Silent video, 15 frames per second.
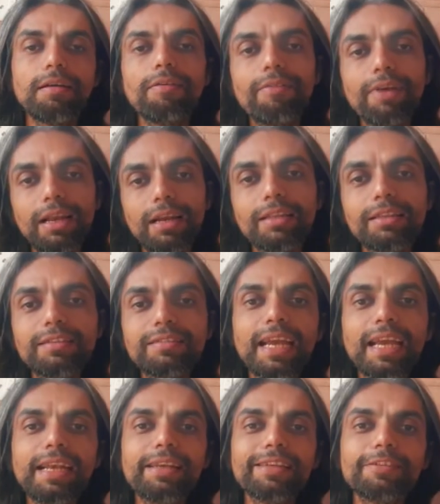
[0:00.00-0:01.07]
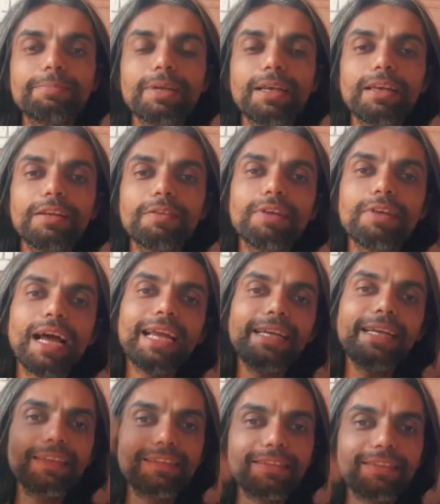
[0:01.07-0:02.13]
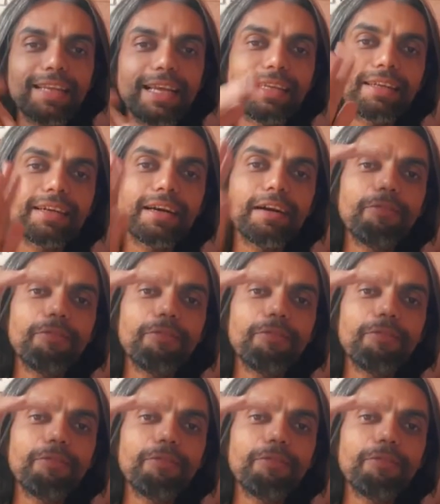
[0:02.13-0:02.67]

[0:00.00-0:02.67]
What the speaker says: while other scientists believe light is like